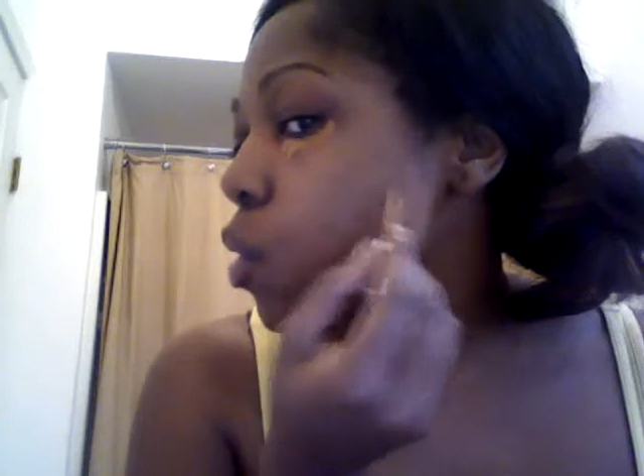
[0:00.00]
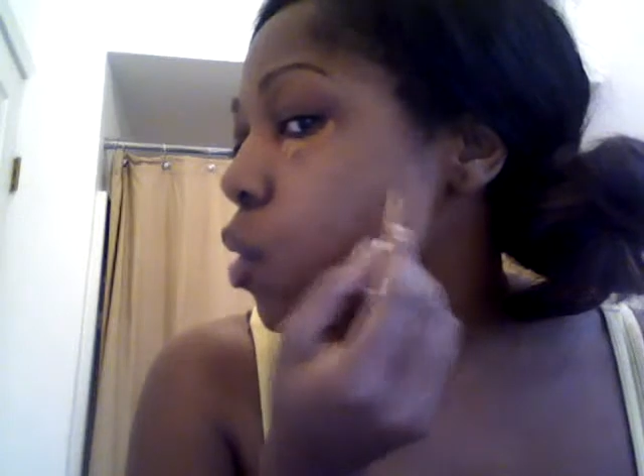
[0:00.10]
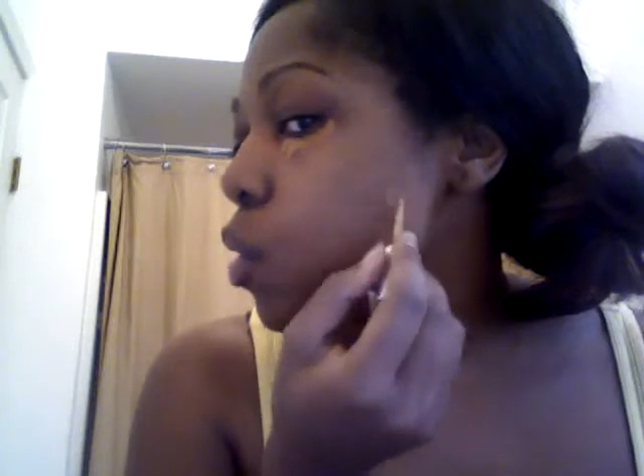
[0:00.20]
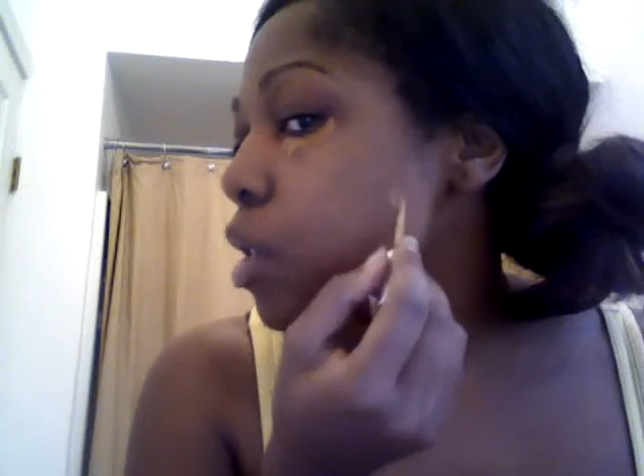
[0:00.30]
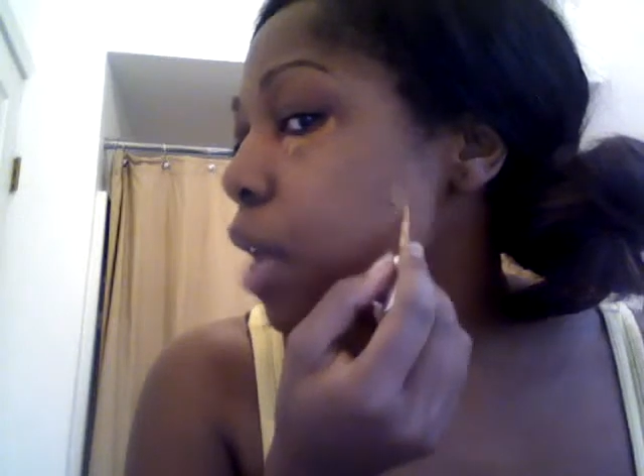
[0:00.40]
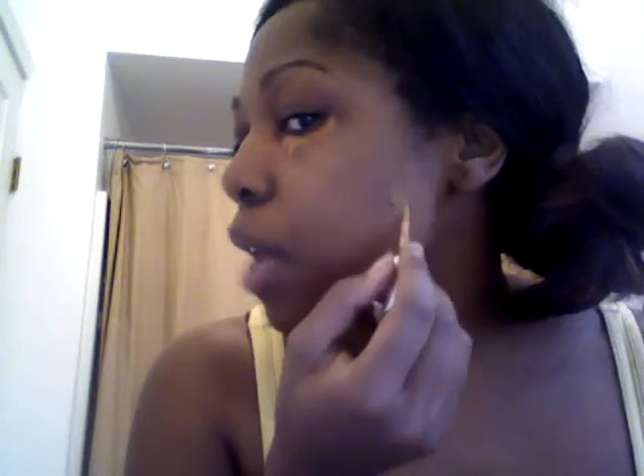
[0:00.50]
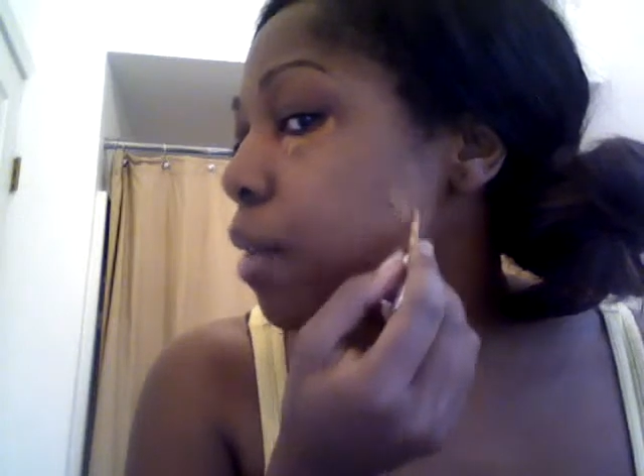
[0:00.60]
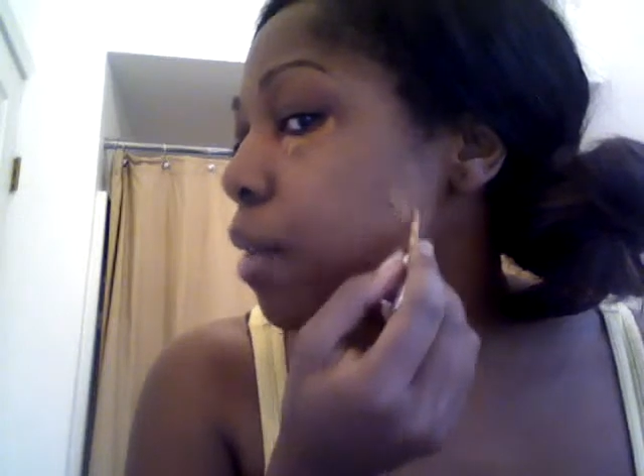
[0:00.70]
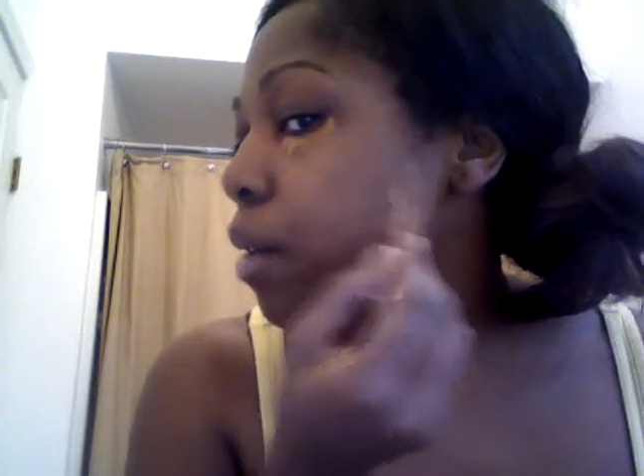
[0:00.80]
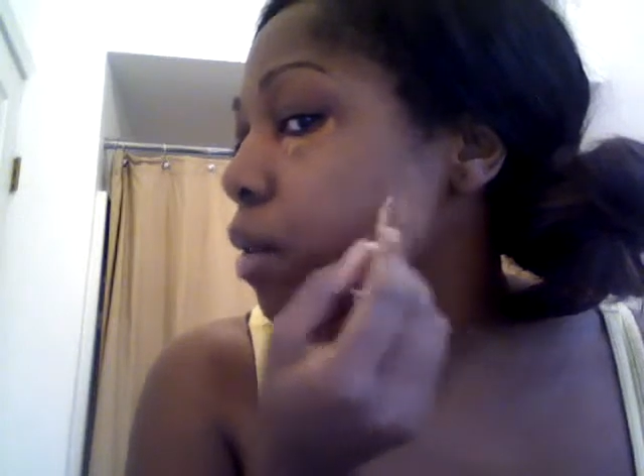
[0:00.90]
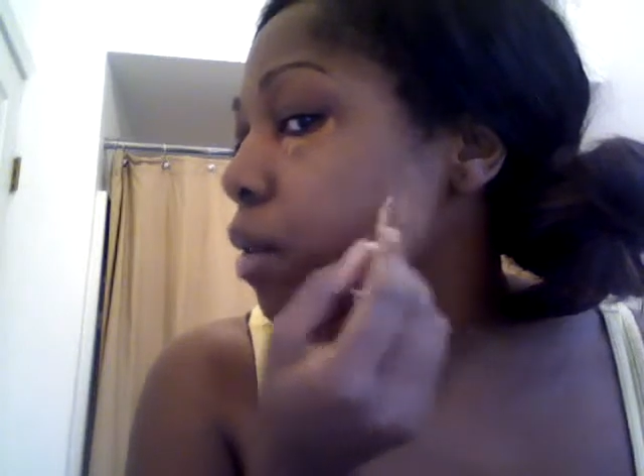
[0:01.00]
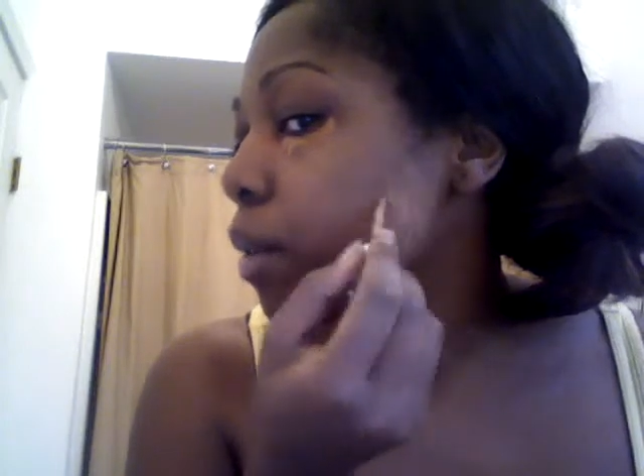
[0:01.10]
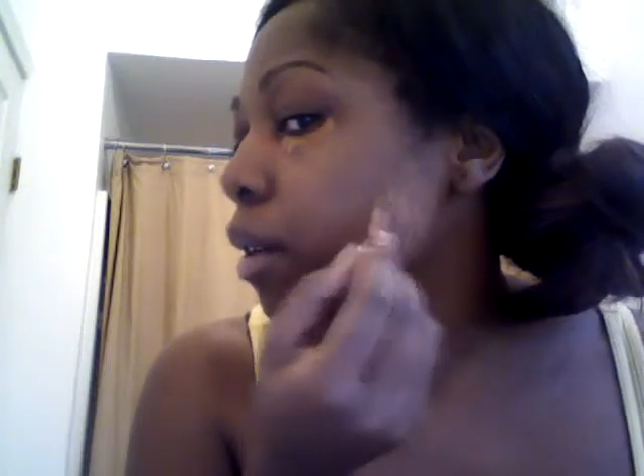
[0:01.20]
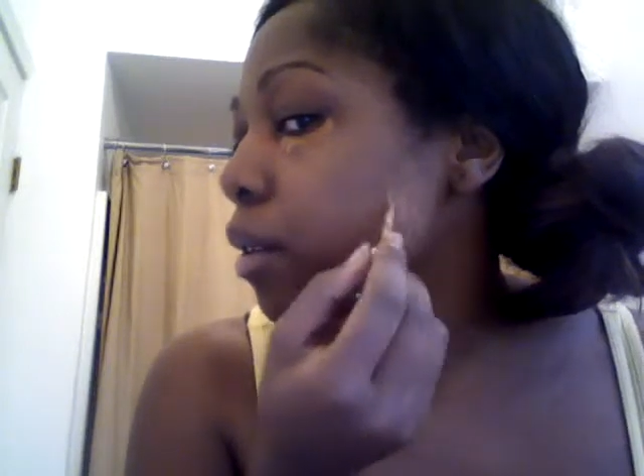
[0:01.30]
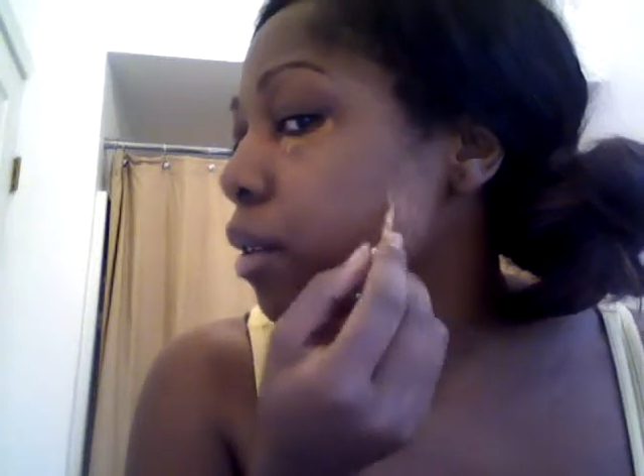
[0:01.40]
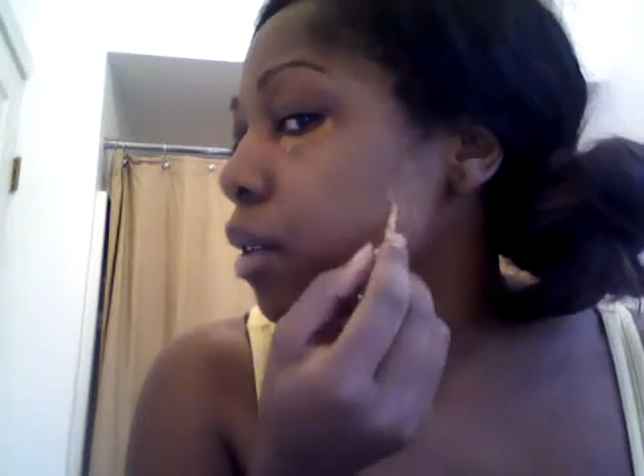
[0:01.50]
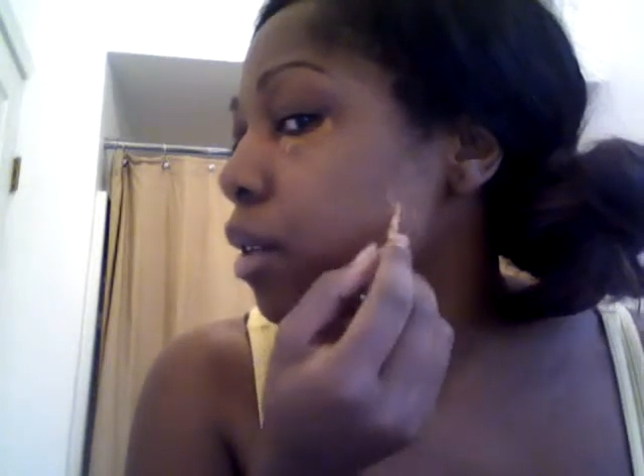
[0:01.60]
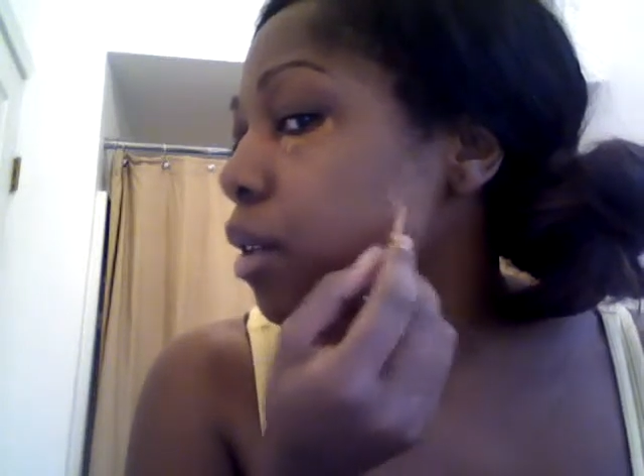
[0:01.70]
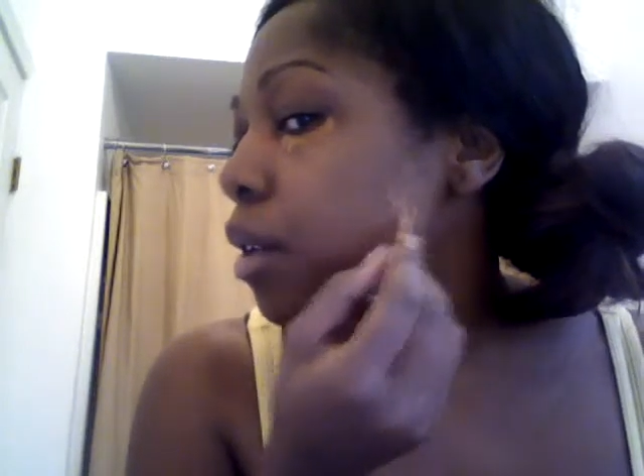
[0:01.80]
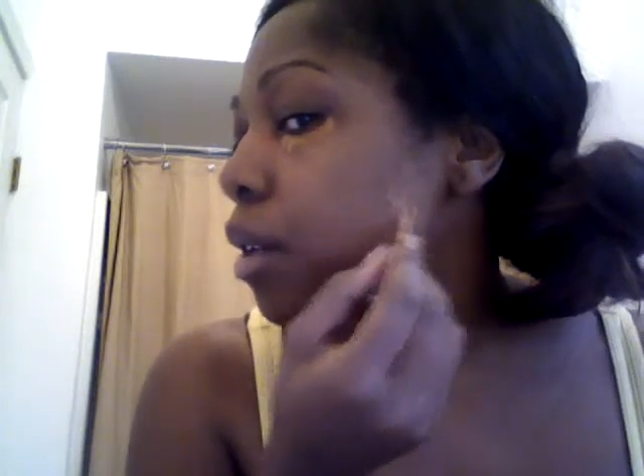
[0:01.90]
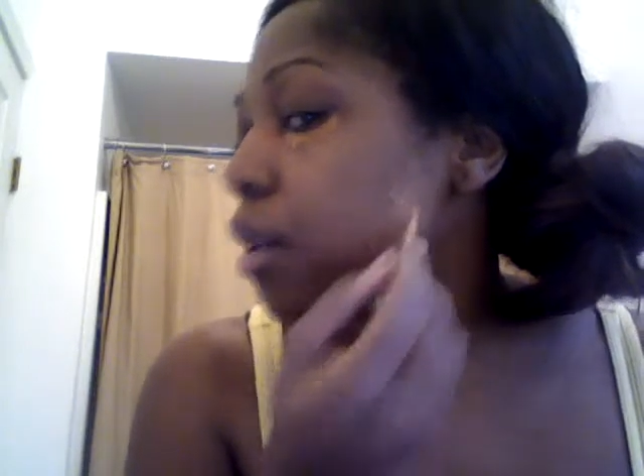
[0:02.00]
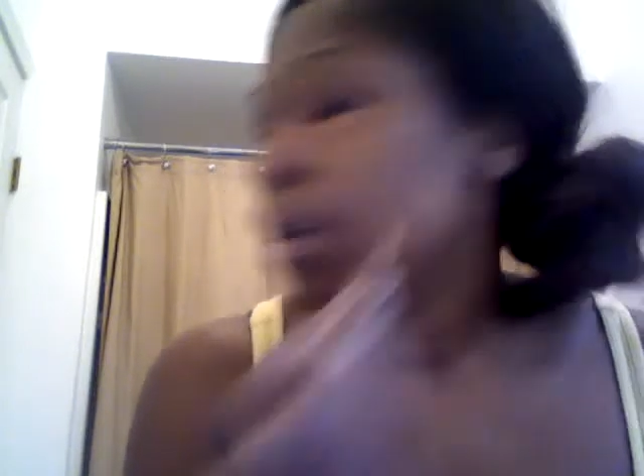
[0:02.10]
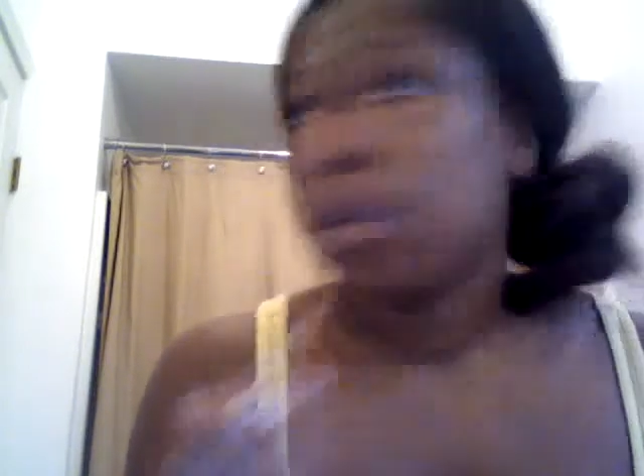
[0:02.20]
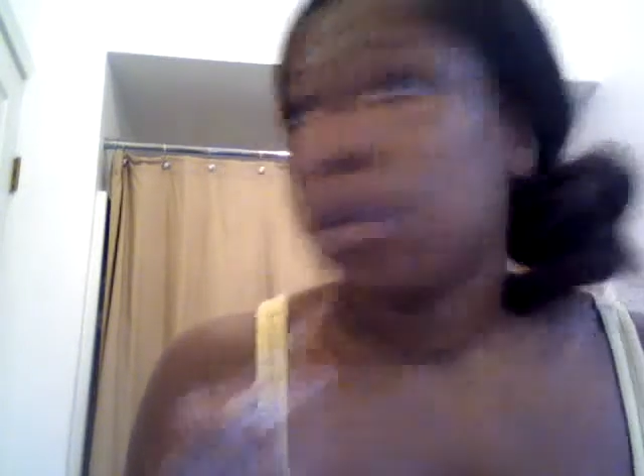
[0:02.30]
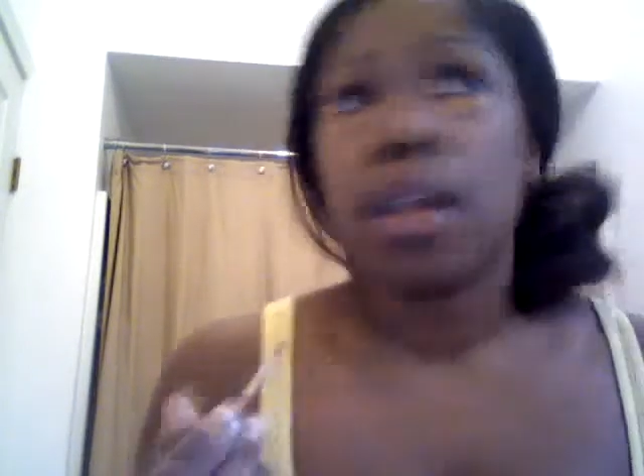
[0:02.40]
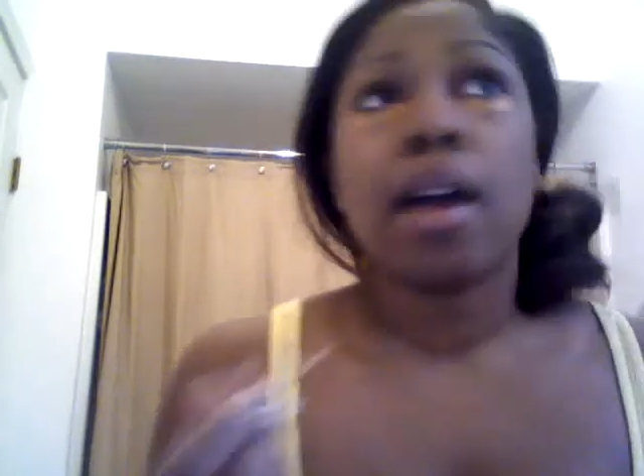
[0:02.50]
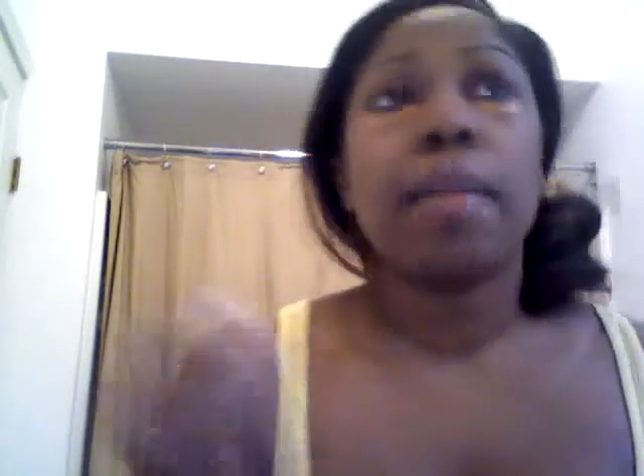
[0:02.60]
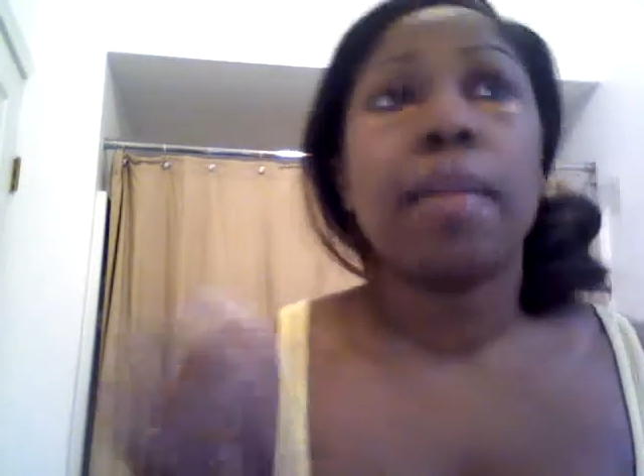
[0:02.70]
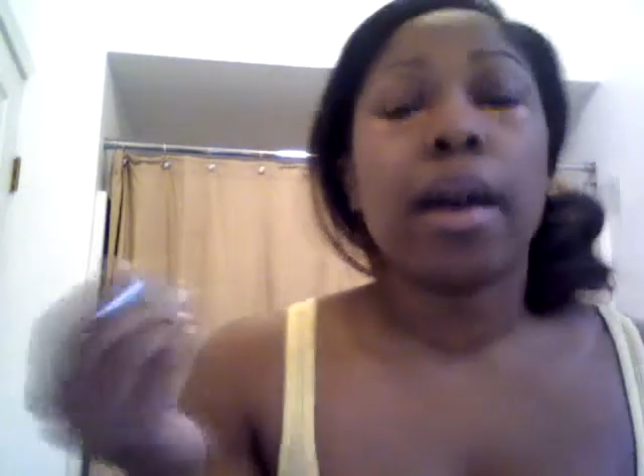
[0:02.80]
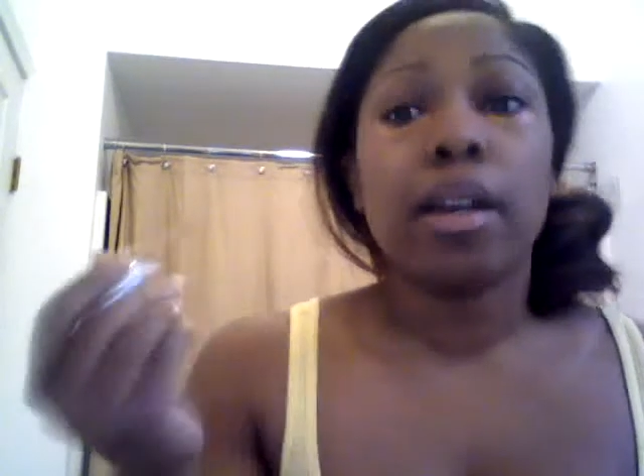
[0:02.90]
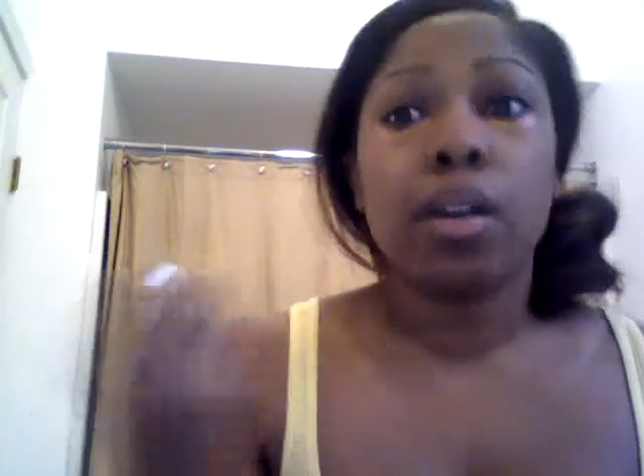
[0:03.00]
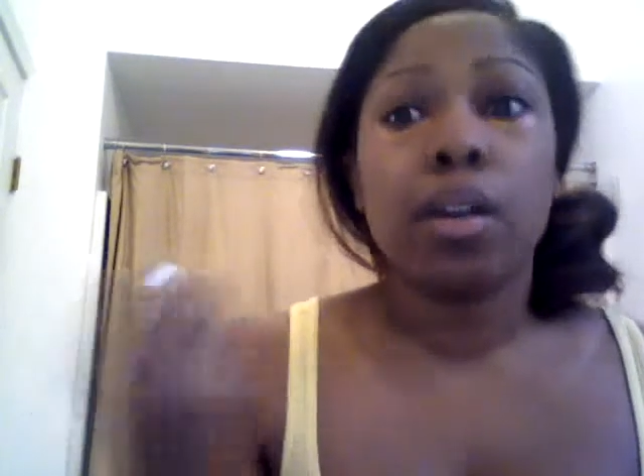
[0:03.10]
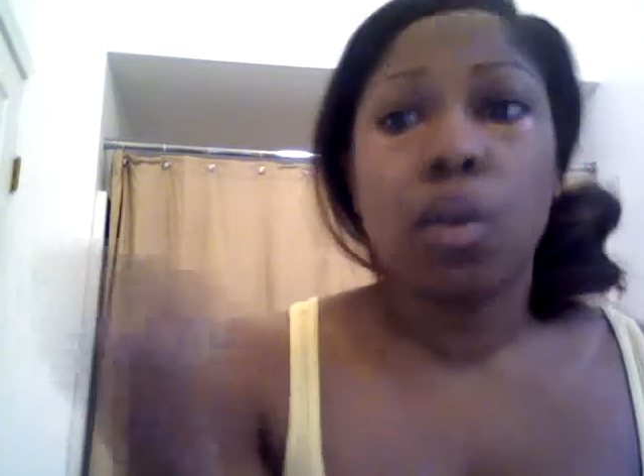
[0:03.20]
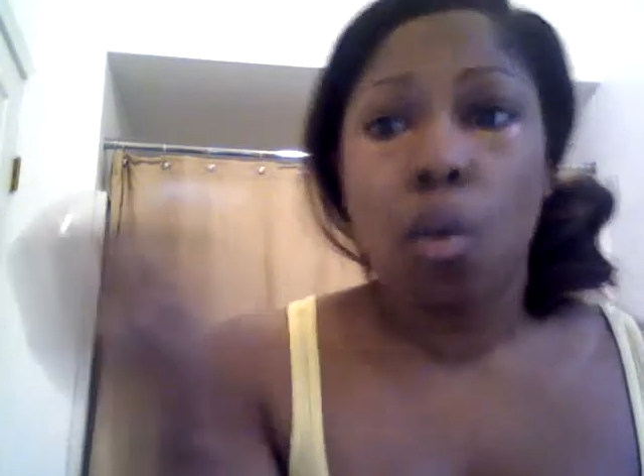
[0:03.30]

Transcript: on top of those marks. Now I'm not gonna